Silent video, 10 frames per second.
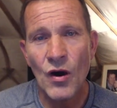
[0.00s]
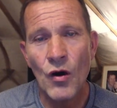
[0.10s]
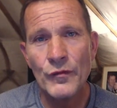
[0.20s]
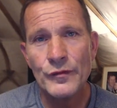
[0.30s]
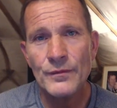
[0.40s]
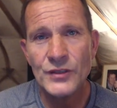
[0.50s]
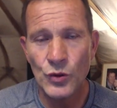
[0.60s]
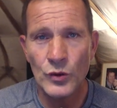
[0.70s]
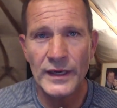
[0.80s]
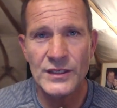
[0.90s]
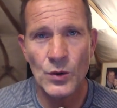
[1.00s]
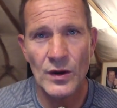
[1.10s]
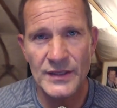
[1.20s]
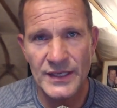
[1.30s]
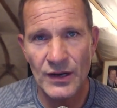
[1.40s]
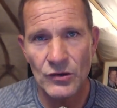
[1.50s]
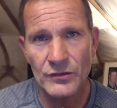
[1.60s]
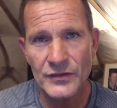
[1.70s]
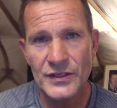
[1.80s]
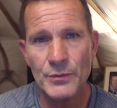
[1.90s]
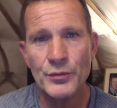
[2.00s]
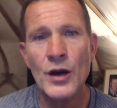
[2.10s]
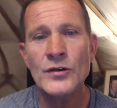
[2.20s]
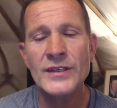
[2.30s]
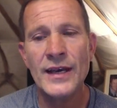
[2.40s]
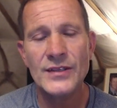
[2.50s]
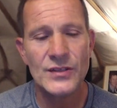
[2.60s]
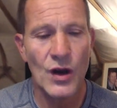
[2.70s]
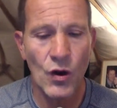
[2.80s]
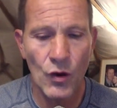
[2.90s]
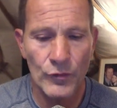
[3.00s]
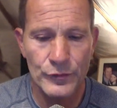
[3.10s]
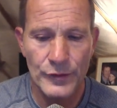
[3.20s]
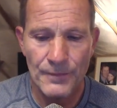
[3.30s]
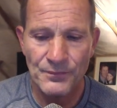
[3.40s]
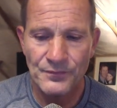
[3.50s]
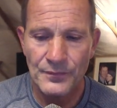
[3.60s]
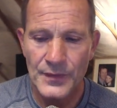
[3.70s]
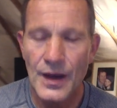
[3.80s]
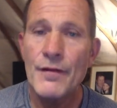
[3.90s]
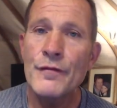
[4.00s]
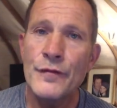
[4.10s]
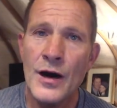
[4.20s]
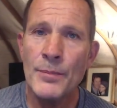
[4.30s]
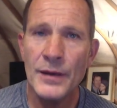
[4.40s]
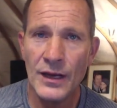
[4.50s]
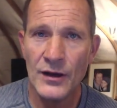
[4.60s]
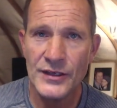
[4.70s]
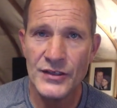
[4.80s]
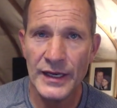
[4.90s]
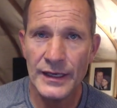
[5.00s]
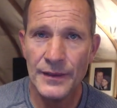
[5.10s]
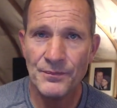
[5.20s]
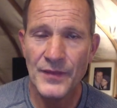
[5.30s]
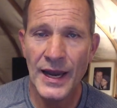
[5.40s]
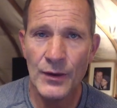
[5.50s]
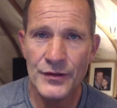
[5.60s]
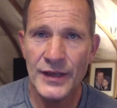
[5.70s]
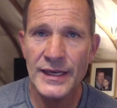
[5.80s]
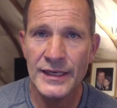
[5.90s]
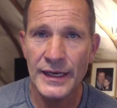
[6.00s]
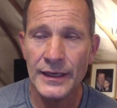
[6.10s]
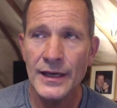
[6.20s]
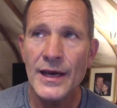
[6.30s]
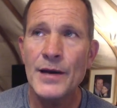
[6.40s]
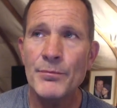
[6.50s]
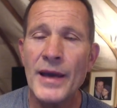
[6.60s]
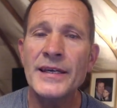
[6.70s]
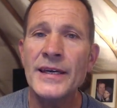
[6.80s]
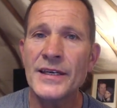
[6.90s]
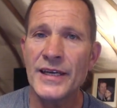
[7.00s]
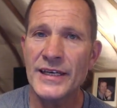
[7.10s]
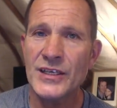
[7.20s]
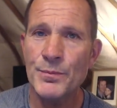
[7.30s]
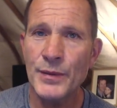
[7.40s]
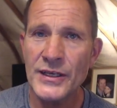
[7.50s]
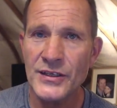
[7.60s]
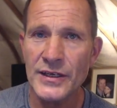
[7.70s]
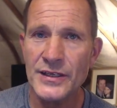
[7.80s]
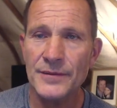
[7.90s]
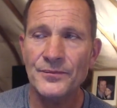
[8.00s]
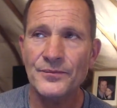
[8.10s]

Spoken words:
of talking to ourselves, the process of verbalizing our thinking, making it explicit,